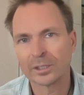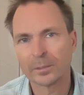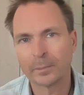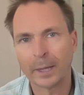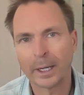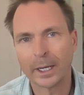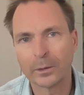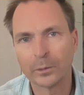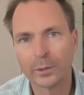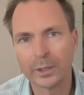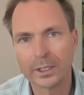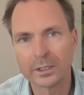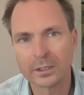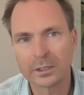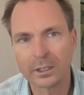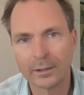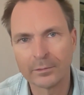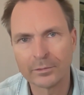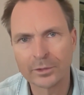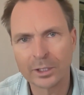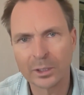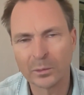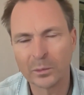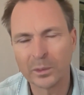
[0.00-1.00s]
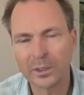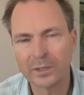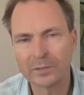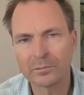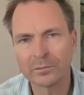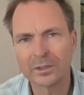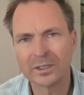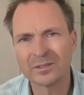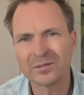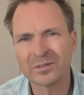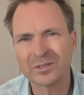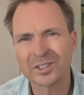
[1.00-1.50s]
I always love. So
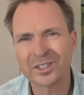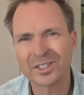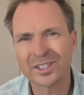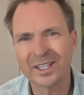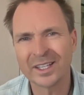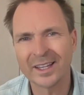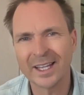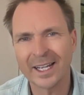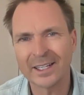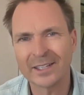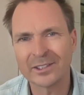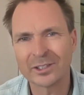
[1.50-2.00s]
we we see that.